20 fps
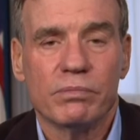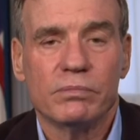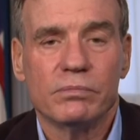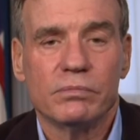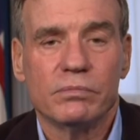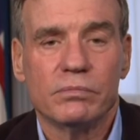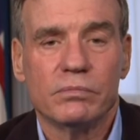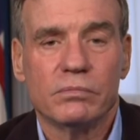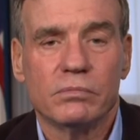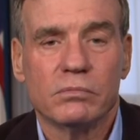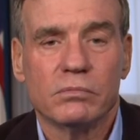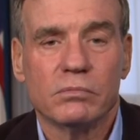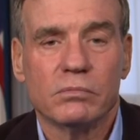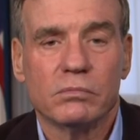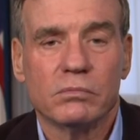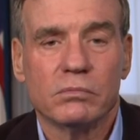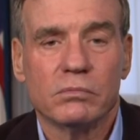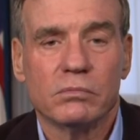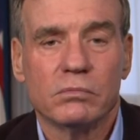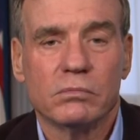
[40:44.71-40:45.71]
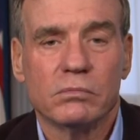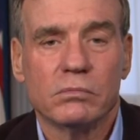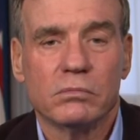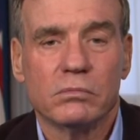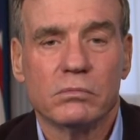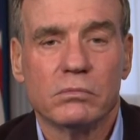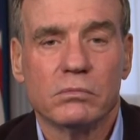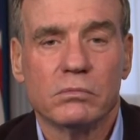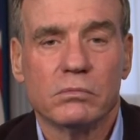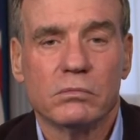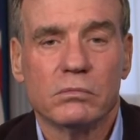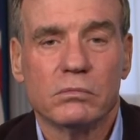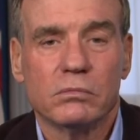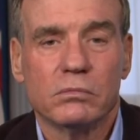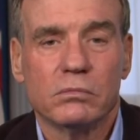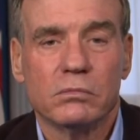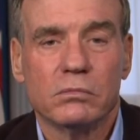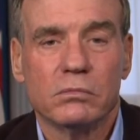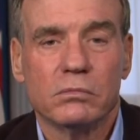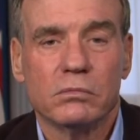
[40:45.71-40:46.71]

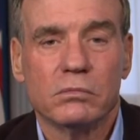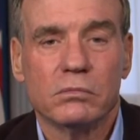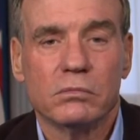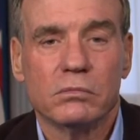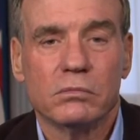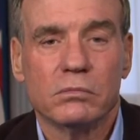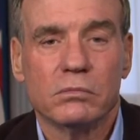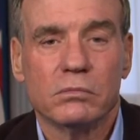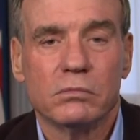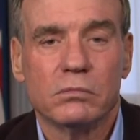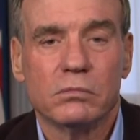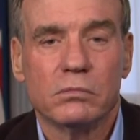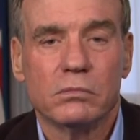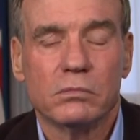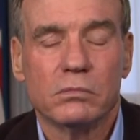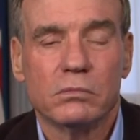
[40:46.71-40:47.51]
Nothing is said.